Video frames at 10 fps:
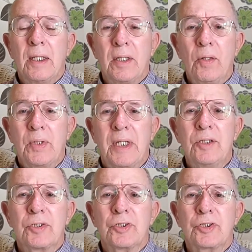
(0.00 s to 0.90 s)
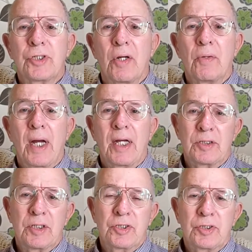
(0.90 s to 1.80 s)
The Old Geezers Show
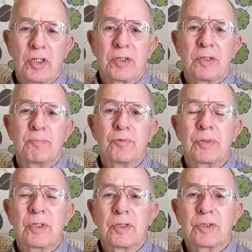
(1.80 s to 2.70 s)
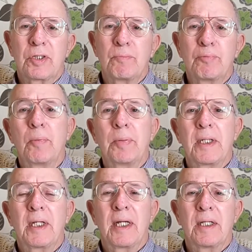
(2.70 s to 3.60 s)
actually started broadcasting
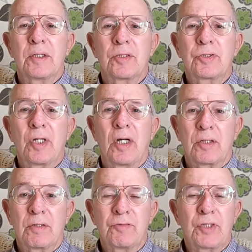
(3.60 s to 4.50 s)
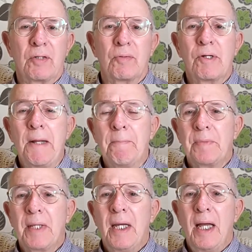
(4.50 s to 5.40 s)
properly at the start of January,
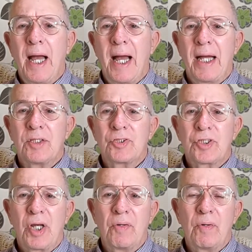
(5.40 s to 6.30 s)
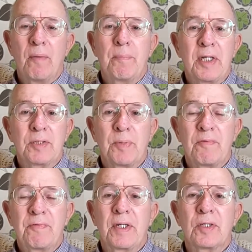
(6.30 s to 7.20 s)
and so I'll base my
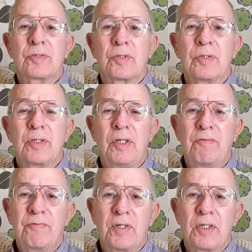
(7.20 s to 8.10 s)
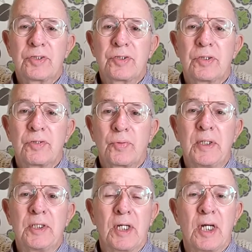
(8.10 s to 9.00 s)
figures on the first
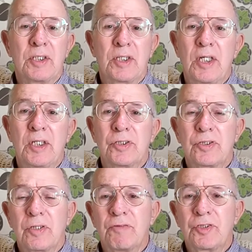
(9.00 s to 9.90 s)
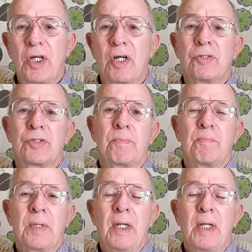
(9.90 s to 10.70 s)
28 days of shows.